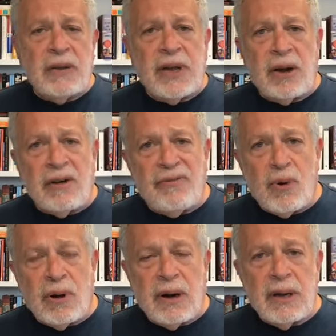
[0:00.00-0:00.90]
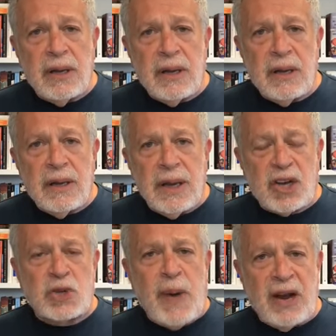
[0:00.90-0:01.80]
They are for
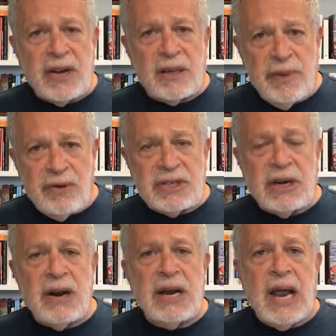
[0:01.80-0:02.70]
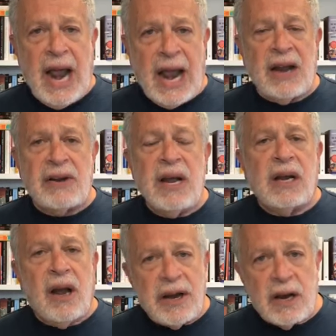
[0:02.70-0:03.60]
expanding the military and
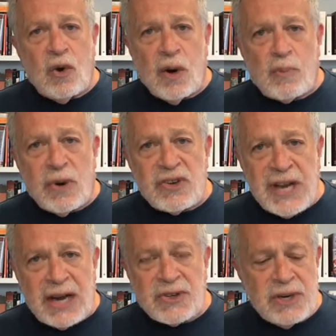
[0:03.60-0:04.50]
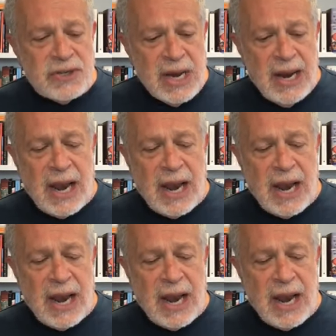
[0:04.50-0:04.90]
cutting corporate taxes